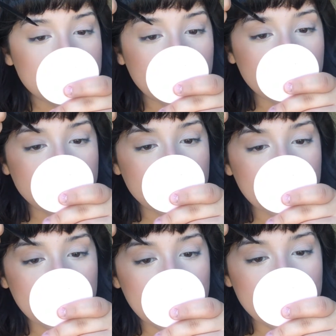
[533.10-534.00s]
going to fill
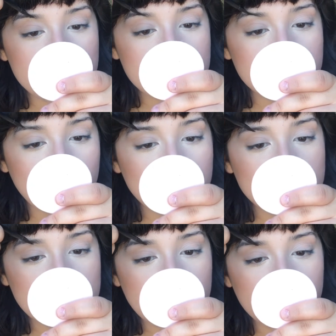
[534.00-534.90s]
in any
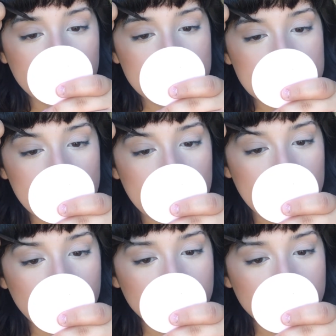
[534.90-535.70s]
sparse areas I have